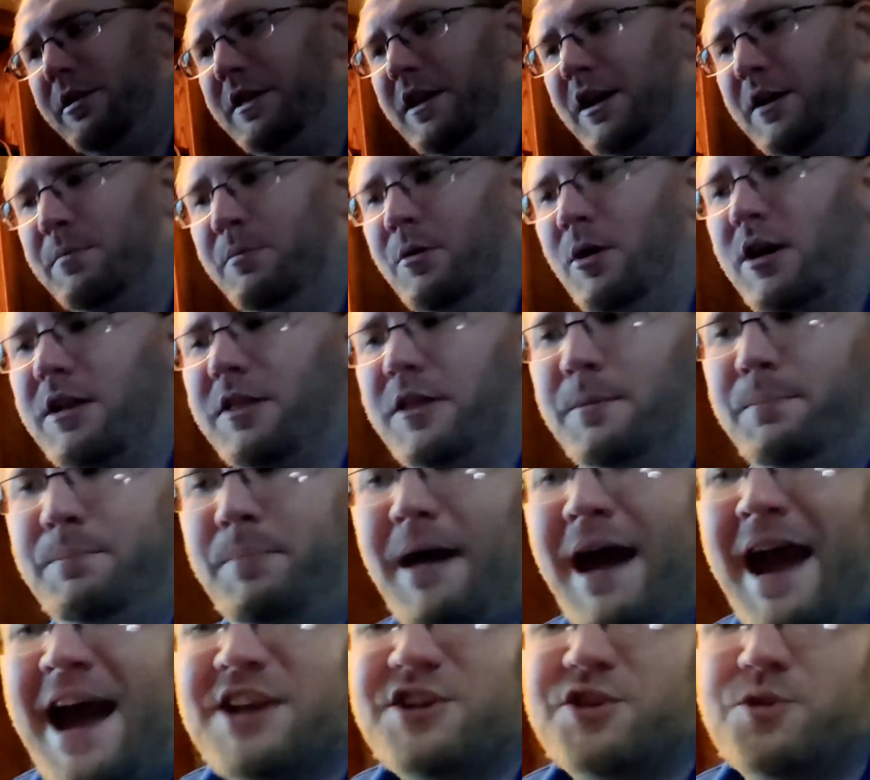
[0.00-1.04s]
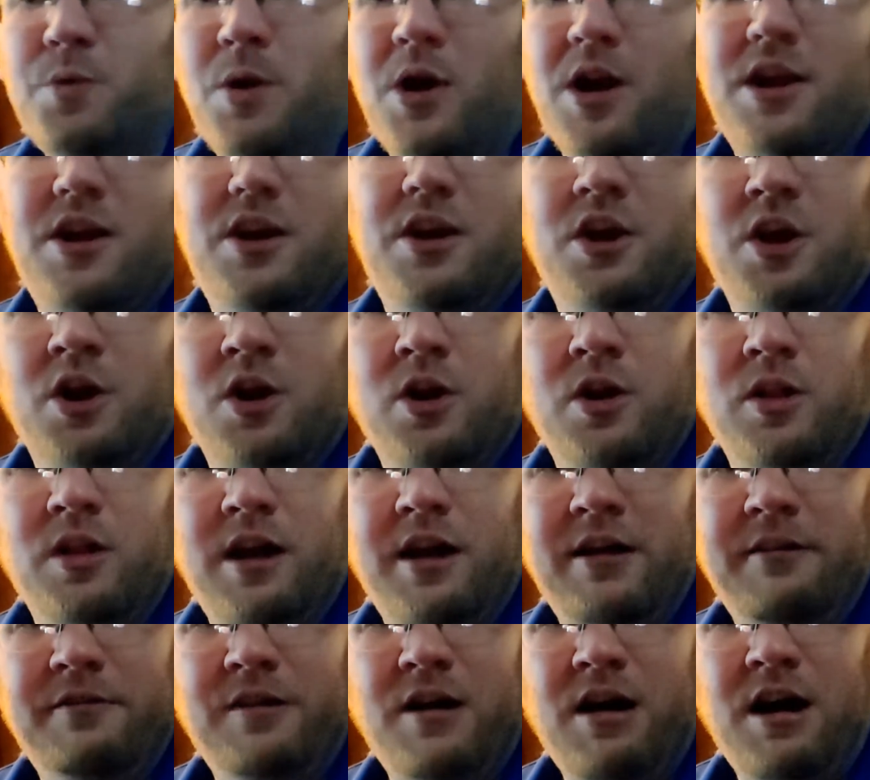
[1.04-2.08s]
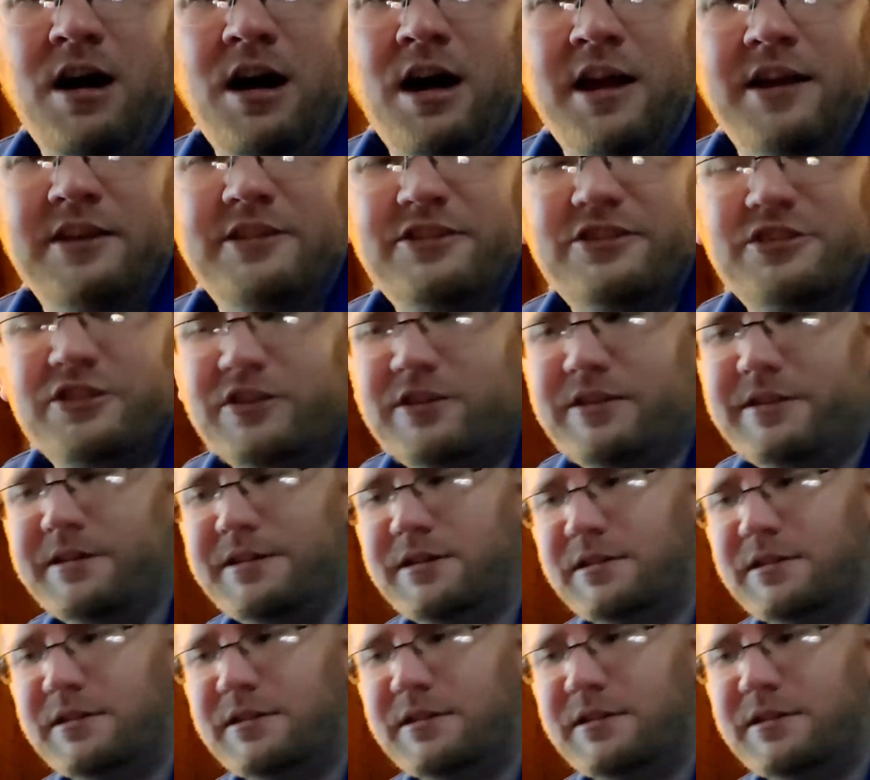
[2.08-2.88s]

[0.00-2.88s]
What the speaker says: thick book, The Patchwork Girl of Oz.